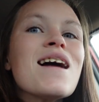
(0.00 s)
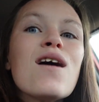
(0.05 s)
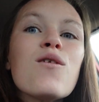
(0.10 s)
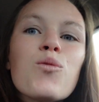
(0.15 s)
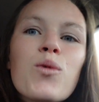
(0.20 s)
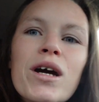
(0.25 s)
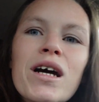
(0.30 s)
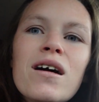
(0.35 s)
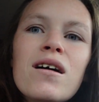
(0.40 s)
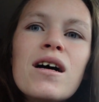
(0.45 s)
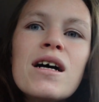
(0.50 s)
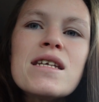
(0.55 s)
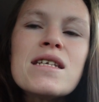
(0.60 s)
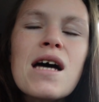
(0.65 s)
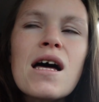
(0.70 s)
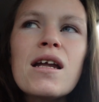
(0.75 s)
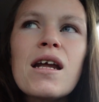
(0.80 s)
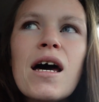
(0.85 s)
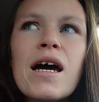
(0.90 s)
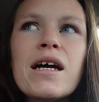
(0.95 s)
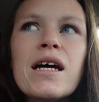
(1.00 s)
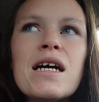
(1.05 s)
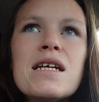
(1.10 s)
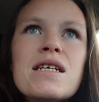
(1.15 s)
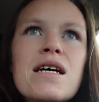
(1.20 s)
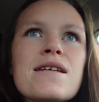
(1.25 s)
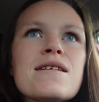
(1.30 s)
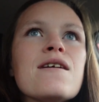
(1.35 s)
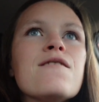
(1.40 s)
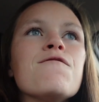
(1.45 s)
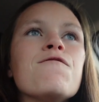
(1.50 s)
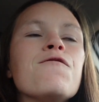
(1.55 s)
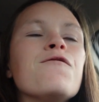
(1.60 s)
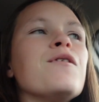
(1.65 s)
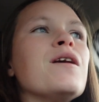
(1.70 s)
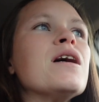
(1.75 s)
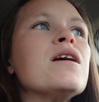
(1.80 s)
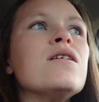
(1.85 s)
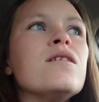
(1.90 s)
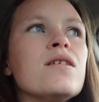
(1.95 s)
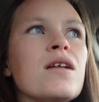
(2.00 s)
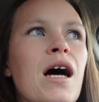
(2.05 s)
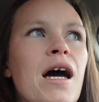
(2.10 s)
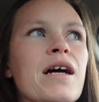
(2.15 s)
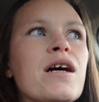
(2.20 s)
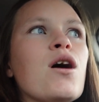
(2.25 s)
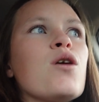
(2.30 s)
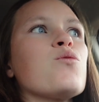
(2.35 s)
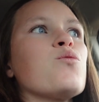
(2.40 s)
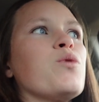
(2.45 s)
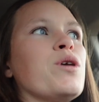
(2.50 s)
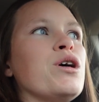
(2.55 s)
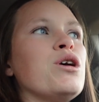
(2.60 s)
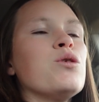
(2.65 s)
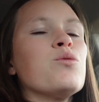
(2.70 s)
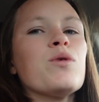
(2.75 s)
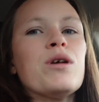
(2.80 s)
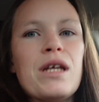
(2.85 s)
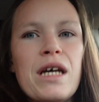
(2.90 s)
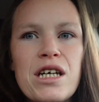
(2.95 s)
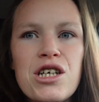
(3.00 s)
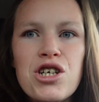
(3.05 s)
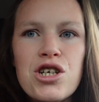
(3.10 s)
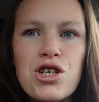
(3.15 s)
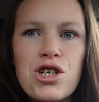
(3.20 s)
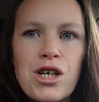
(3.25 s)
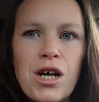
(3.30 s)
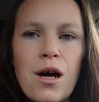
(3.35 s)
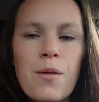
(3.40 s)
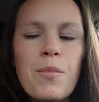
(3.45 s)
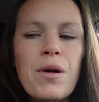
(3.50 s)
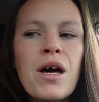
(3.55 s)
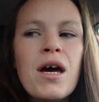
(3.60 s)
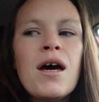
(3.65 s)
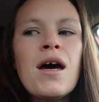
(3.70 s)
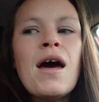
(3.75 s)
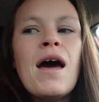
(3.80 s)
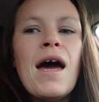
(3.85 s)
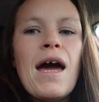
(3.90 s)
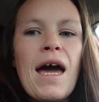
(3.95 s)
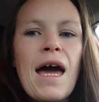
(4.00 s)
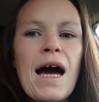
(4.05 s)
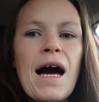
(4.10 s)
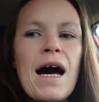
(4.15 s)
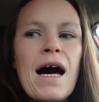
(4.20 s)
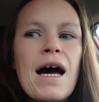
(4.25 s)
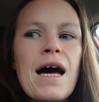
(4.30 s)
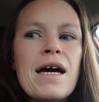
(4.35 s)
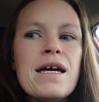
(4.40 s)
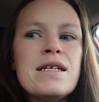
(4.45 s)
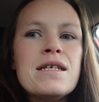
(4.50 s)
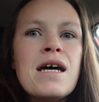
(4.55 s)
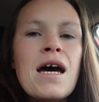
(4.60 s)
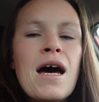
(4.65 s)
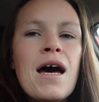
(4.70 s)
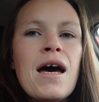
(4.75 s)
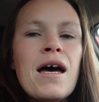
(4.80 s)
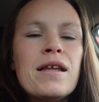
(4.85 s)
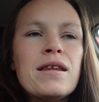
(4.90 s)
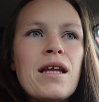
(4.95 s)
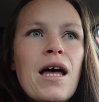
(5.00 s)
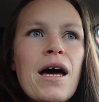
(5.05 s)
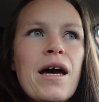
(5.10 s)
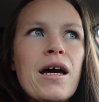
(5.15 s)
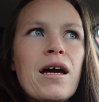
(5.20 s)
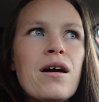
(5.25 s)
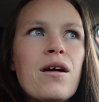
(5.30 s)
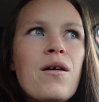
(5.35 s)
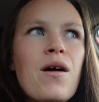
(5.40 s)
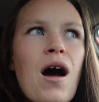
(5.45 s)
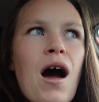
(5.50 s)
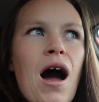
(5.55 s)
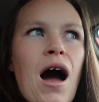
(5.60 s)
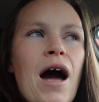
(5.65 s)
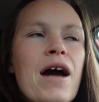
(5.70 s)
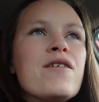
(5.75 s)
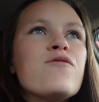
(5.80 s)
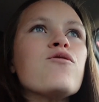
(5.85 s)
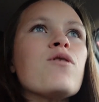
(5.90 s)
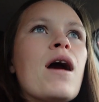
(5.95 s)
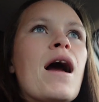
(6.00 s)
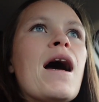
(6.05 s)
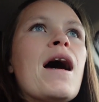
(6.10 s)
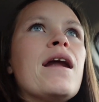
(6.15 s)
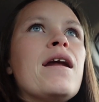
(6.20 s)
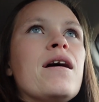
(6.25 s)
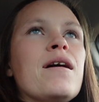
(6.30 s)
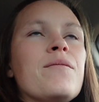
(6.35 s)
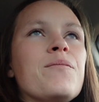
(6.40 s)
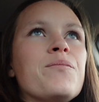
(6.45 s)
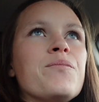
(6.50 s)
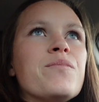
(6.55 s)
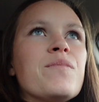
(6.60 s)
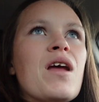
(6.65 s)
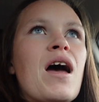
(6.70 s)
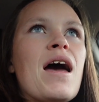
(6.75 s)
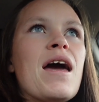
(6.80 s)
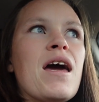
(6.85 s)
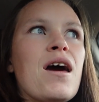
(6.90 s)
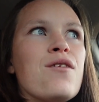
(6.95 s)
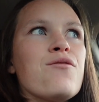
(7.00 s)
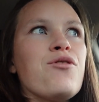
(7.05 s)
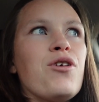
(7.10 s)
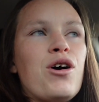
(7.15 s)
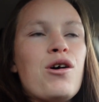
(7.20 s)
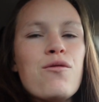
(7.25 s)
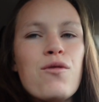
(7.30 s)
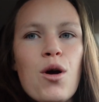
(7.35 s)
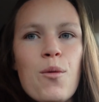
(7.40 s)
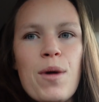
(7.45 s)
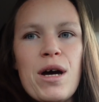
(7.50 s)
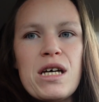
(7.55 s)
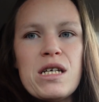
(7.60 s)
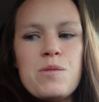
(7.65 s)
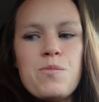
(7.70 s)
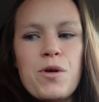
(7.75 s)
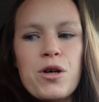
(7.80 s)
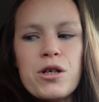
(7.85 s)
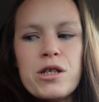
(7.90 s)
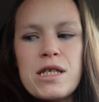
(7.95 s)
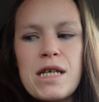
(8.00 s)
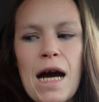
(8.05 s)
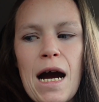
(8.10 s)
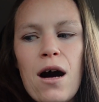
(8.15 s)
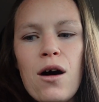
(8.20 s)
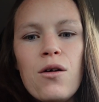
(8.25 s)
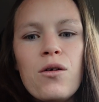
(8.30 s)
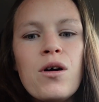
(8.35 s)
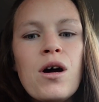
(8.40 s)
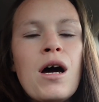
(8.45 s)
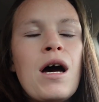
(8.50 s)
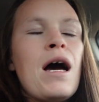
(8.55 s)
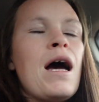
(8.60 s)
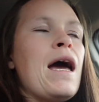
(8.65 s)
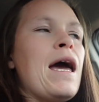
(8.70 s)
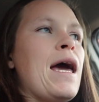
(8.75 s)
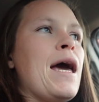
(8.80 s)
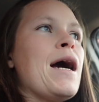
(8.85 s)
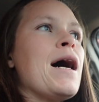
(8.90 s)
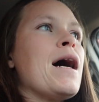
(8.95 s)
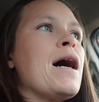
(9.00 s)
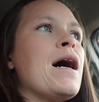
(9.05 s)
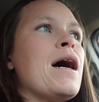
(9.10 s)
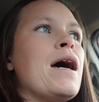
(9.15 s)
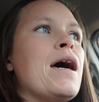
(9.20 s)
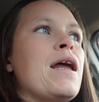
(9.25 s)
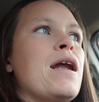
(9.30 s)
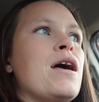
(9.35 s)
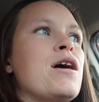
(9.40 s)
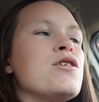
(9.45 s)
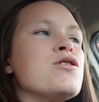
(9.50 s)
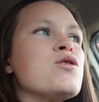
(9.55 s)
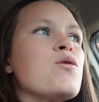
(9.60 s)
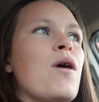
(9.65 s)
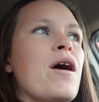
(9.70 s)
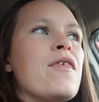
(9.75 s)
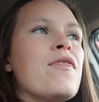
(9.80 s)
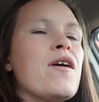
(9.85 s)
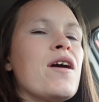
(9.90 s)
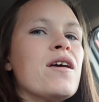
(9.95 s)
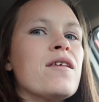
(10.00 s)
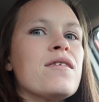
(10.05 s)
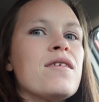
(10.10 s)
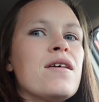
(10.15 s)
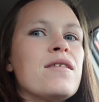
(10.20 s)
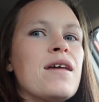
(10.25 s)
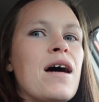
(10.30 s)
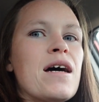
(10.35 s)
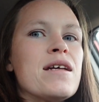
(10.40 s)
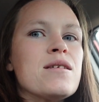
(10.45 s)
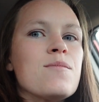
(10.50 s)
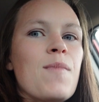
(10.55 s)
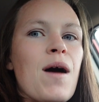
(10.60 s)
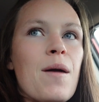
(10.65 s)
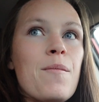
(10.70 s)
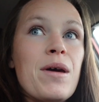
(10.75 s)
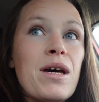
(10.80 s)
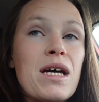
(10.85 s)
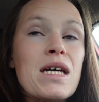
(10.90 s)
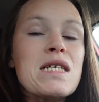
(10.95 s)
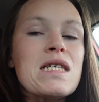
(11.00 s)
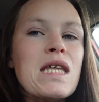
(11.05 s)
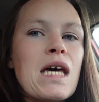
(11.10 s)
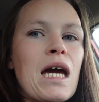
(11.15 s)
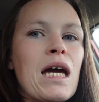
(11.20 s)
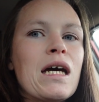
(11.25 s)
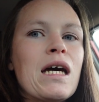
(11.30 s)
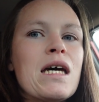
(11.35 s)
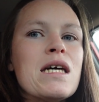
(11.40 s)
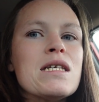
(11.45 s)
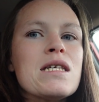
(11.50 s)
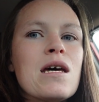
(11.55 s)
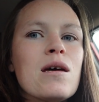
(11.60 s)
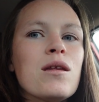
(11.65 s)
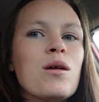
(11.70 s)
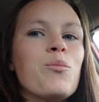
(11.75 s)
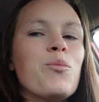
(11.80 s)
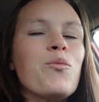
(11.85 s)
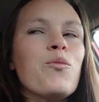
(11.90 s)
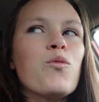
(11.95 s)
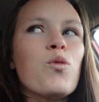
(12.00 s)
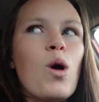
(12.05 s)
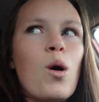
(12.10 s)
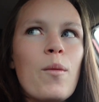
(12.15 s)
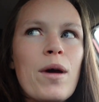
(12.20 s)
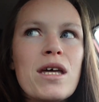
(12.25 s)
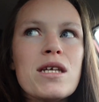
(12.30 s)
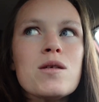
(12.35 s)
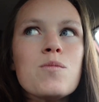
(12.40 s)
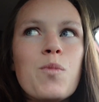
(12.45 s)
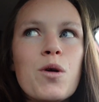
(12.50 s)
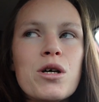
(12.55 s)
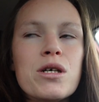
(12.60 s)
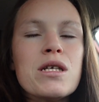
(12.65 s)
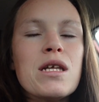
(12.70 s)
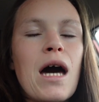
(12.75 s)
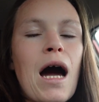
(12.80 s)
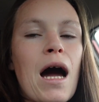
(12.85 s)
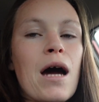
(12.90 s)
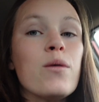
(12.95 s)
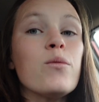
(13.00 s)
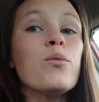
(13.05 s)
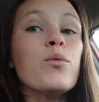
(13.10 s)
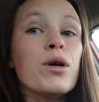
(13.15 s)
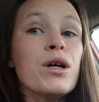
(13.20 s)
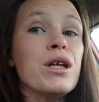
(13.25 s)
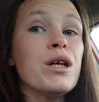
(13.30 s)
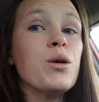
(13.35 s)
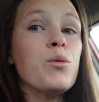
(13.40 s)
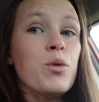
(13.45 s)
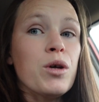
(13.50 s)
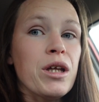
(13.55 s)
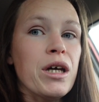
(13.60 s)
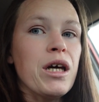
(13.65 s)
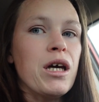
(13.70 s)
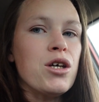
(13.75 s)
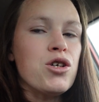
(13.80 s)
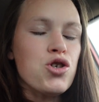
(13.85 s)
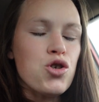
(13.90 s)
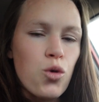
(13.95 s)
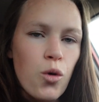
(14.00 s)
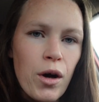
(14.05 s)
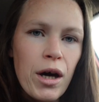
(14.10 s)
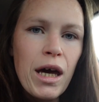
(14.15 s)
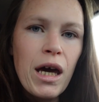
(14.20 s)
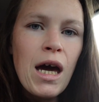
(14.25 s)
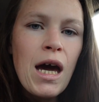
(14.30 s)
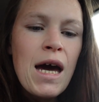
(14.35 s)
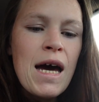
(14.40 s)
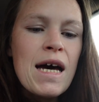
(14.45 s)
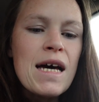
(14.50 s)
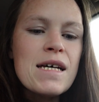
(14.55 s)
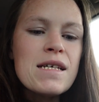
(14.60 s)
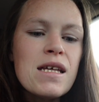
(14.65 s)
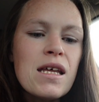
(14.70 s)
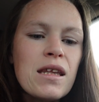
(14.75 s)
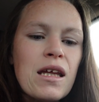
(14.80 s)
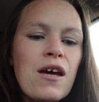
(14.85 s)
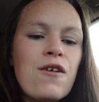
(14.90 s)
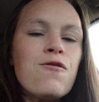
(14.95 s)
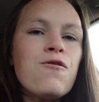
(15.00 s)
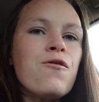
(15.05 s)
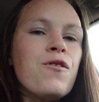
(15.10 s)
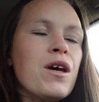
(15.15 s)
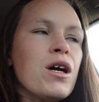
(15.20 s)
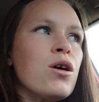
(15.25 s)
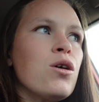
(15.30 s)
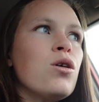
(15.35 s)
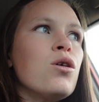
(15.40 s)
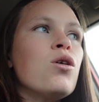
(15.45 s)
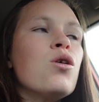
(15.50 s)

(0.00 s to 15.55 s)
real. It's not, like, it doesn't feel like a real relationship. And, like, I've read a handful of romance books now, and so I think that that's my biggest thing, is that the romance books that I really, really enjoy is that they feel